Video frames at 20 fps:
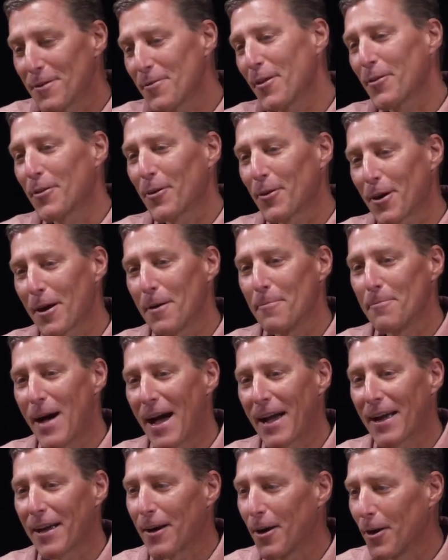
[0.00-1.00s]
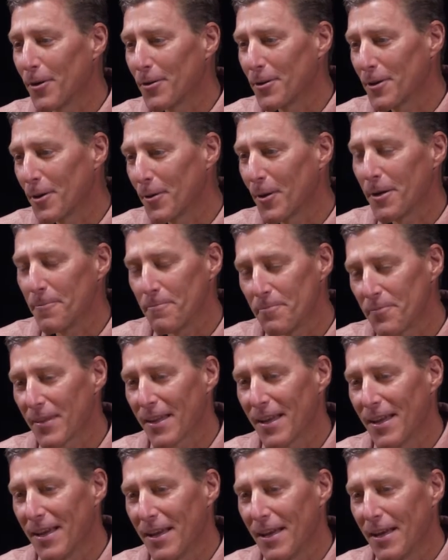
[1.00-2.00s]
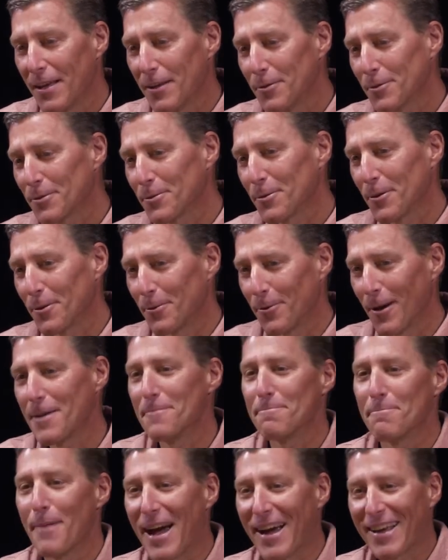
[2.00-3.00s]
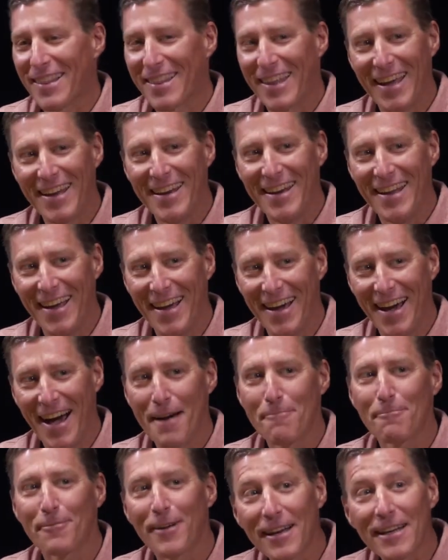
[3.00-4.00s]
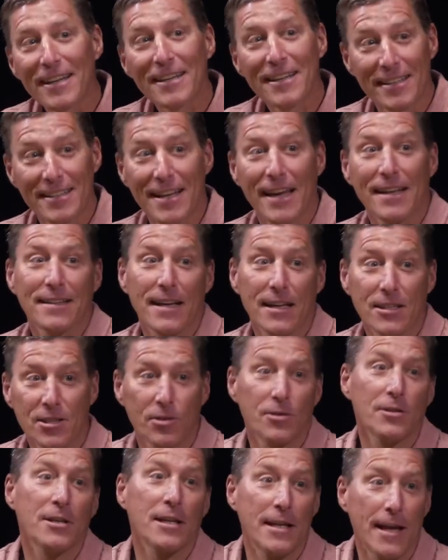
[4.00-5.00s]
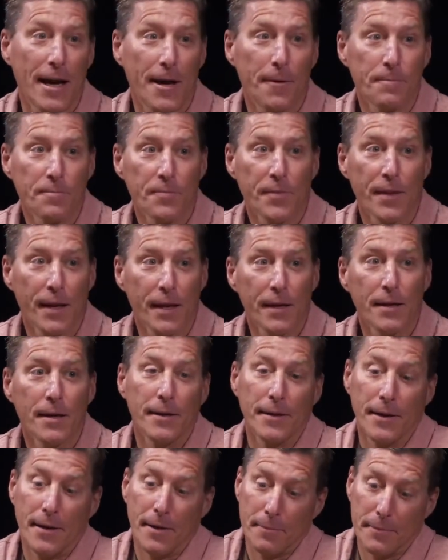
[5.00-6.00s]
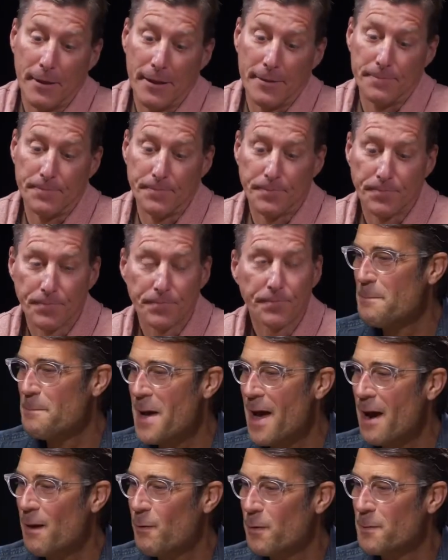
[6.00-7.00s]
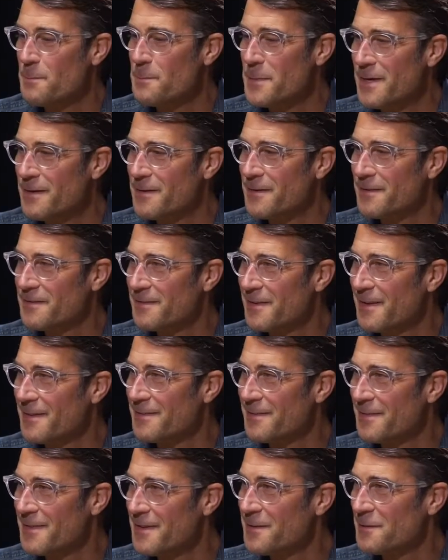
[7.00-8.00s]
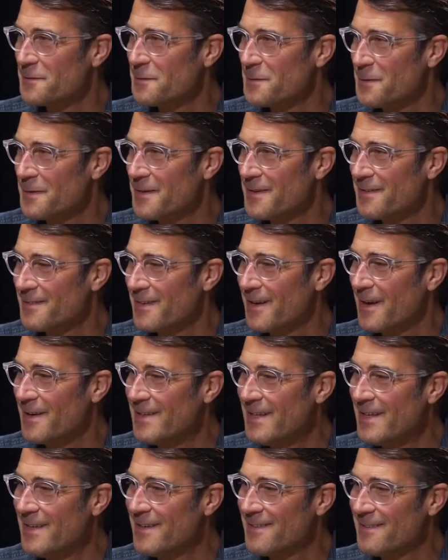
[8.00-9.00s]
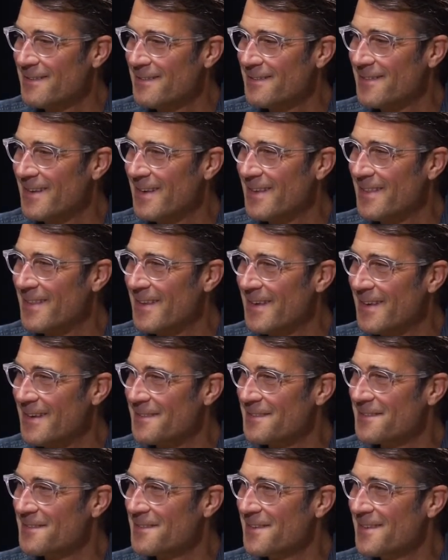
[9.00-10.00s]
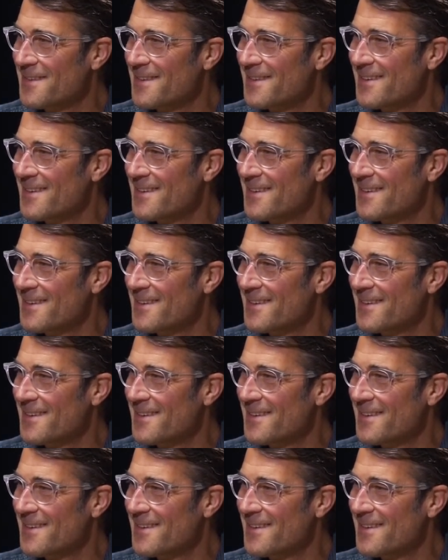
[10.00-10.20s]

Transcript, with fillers: and then they'll come back and go, you know what? You're sort of right back then. I'm ready to take that journey now. Right. But power meter says this, Chris, and I need it to say this.